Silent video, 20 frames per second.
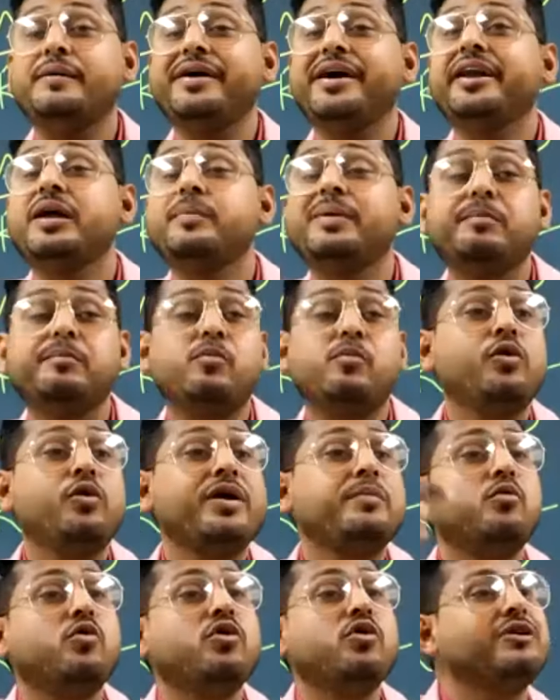enabled more and
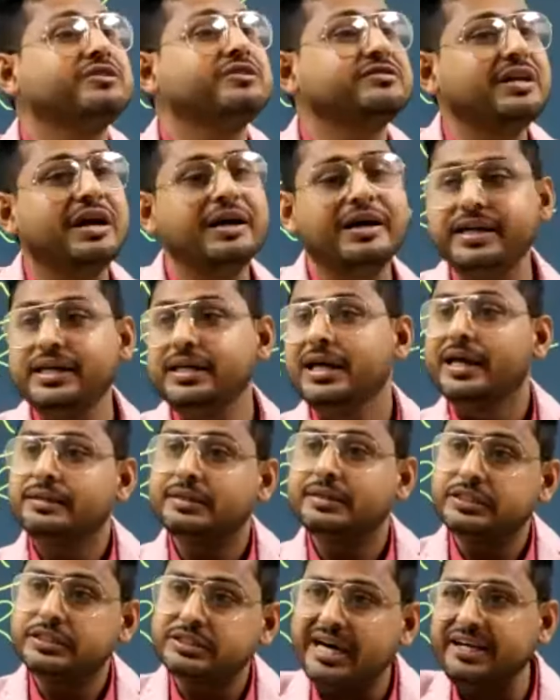more functionality. The
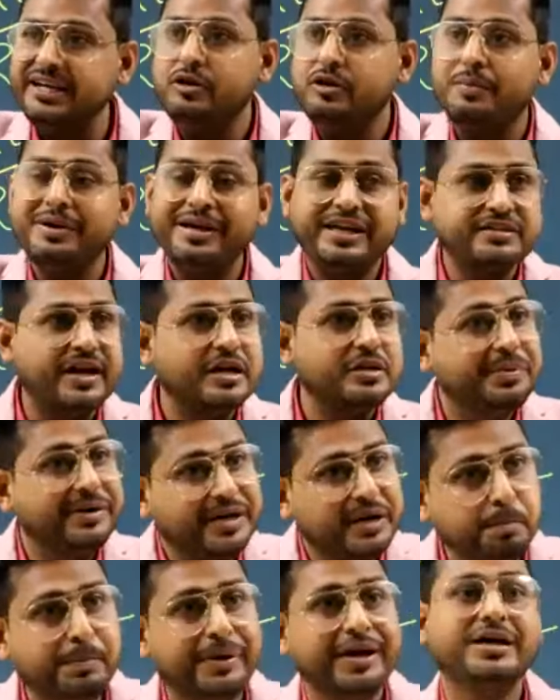size of application has
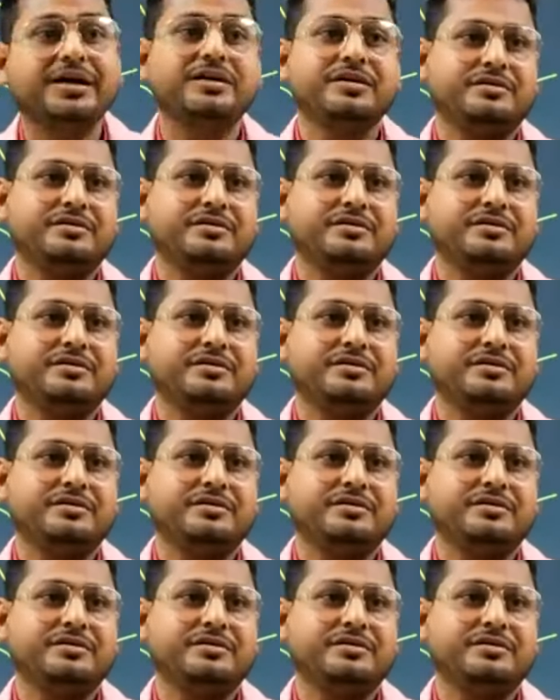become big